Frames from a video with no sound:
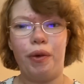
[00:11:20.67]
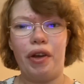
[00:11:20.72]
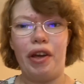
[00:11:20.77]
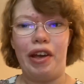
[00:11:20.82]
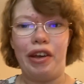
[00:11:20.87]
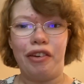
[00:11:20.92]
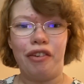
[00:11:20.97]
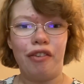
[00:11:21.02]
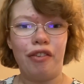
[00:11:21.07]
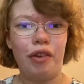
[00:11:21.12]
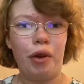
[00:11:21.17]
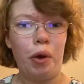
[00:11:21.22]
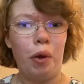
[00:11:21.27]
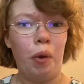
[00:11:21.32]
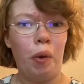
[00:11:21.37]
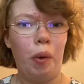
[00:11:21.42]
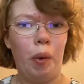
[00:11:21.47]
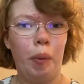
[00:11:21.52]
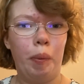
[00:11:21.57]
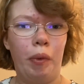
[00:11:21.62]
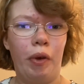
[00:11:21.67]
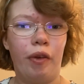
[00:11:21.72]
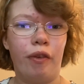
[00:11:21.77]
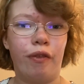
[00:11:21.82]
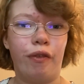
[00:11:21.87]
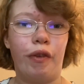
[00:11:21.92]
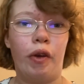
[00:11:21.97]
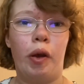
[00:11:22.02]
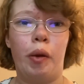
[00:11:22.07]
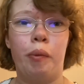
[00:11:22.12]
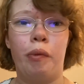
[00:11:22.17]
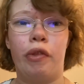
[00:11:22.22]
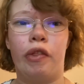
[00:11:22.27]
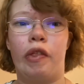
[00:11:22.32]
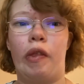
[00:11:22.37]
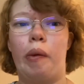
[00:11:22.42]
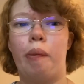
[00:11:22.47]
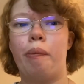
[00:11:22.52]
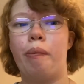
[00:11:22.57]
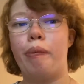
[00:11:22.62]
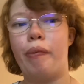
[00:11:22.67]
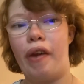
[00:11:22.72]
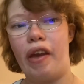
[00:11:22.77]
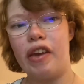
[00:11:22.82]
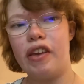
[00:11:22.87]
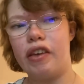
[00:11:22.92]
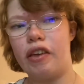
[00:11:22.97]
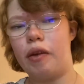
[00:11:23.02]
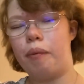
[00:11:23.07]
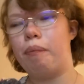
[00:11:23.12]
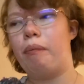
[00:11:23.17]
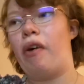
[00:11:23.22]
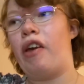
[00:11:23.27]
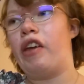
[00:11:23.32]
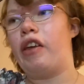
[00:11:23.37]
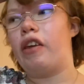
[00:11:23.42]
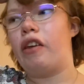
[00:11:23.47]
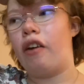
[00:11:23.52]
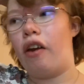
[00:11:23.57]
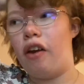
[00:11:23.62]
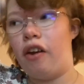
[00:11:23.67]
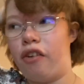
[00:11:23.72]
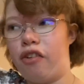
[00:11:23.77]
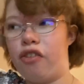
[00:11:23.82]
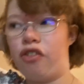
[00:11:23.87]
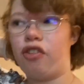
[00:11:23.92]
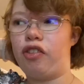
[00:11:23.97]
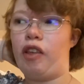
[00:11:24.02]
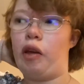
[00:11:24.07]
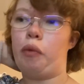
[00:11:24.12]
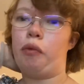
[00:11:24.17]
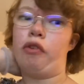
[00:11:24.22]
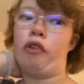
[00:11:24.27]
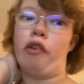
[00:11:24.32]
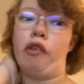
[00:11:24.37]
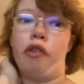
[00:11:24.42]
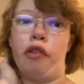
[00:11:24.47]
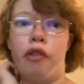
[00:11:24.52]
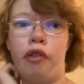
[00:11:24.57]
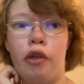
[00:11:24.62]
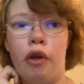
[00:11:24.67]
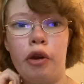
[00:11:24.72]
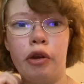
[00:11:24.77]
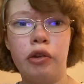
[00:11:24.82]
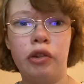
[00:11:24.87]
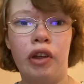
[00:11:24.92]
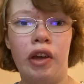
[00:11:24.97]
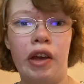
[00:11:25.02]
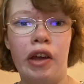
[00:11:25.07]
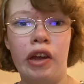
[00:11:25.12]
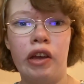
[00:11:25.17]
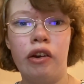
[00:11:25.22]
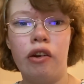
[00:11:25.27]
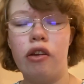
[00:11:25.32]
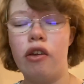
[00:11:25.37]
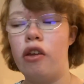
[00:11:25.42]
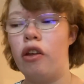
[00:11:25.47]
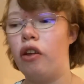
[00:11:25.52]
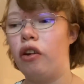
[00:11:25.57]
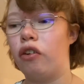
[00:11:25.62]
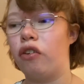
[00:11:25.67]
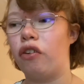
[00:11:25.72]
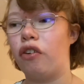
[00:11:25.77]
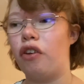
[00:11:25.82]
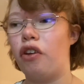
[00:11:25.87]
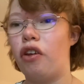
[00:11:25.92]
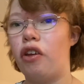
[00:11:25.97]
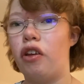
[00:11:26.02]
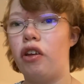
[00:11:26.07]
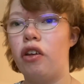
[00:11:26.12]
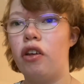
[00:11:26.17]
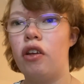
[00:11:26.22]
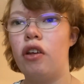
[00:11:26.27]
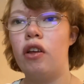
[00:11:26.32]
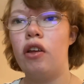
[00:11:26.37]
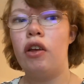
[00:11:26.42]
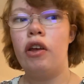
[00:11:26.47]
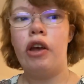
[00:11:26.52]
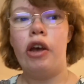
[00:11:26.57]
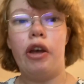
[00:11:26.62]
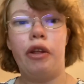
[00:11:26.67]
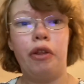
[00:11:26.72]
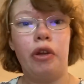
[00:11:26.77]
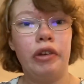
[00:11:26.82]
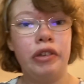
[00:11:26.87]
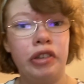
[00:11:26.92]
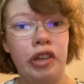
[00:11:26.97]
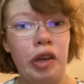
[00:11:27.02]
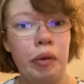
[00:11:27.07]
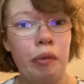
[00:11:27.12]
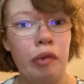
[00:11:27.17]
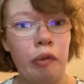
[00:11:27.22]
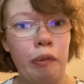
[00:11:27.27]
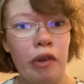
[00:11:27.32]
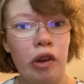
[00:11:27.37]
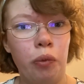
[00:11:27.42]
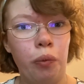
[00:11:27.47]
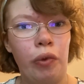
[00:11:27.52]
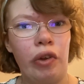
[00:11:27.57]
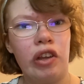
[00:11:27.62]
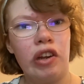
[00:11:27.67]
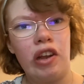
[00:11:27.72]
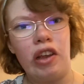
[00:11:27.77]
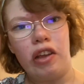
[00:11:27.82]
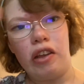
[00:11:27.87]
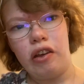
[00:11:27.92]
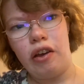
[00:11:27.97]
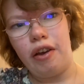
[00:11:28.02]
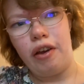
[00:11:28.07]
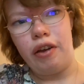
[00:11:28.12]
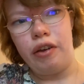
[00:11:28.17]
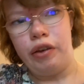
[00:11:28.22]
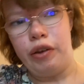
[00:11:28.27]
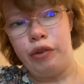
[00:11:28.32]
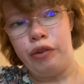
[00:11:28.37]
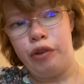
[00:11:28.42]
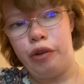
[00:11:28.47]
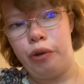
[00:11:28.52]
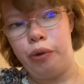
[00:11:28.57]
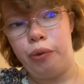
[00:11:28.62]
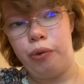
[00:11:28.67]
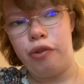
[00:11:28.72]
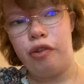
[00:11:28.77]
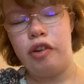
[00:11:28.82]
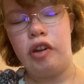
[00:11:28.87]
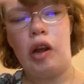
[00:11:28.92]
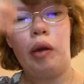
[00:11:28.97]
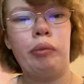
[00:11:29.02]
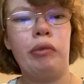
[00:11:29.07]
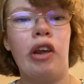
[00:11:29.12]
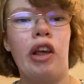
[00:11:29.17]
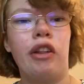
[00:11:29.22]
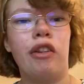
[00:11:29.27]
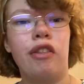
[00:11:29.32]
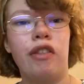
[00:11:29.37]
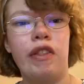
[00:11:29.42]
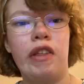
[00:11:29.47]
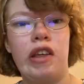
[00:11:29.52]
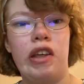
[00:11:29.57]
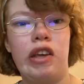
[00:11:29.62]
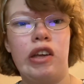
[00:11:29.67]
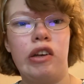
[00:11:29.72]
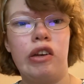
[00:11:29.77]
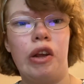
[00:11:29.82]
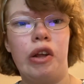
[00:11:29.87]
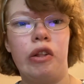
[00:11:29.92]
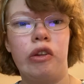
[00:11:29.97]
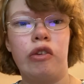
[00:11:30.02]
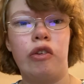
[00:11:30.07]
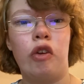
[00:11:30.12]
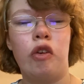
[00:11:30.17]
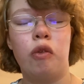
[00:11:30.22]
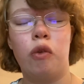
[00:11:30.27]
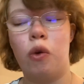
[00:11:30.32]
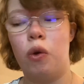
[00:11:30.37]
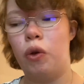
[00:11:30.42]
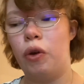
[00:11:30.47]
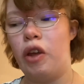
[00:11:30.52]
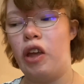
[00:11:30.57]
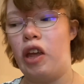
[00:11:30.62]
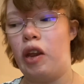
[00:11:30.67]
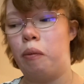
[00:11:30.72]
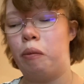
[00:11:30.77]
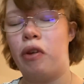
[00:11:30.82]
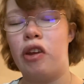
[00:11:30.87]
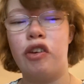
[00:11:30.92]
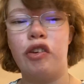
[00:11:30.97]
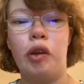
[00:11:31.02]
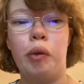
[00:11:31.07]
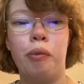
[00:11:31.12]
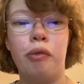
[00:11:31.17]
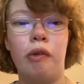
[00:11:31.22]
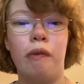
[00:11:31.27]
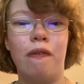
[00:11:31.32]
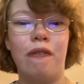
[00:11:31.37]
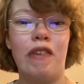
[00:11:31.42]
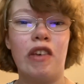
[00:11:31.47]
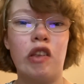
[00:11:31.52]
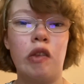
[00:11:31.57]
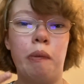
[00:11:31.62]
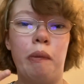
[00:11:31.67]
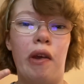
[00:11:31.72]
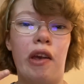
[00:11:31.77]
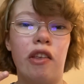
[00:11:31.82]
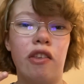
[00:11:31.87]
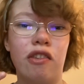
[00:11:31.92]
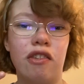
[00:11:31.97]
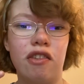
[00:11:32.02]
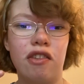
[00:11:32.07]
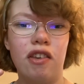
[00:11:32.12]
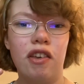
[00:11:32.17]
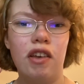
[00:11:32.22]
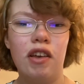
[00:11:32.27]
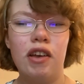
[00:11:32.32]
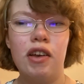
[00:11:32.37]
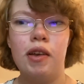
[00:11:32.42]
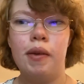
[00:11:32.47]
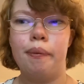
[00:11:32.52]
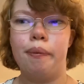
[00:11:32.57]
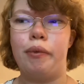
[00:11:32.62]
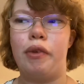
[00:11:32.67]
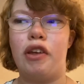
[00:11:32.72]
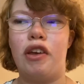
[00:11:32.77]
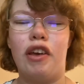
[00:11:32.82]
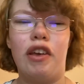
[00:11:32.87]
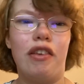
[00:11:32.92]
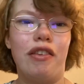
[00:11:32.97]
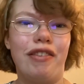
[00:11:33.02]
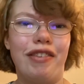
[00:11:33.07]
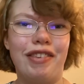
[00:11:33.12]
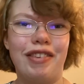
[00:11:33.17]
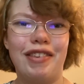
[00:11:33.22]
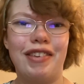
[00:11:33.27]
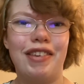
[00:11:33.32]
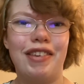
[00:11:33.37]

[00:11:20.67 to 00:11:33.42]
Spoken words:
I just got home from the bank. My gosh, that was a long line and a long time spent waiting. I also stopped at the Dollar General and picked up some face masks because